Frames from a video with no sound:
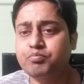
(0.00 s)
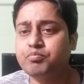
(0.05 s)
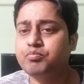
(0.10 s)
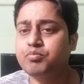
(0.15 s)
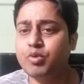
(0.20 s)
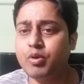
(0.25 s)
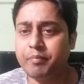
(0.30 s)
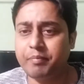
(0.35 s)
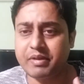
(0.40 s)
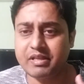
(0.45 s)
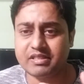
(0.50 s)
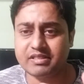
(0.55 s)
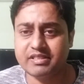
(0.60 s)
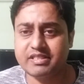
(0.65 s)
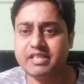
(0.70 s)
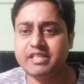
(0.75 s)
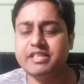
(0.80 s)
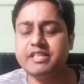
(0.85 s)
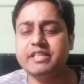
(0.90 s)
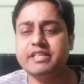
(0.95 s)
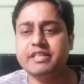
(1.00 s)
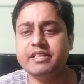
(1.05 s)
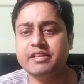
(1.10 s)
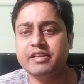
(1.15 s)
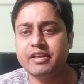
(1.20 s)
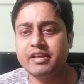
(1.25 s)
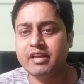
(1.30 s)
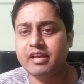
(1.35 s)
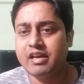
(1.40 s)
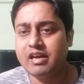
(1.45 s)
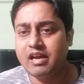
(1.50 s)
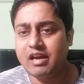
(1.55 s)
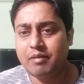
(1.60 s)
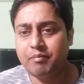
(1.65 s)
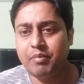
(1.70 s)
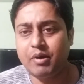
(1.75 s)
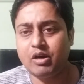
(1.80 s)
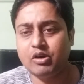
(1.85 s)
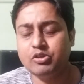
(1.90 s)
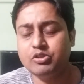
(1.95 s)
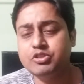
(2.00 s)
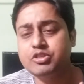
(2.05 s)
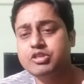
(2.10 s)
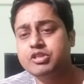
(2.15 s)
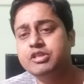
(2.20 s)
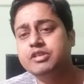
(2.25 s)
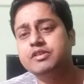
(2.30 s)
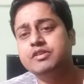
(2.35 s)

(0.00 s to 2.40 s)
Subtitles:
propensity about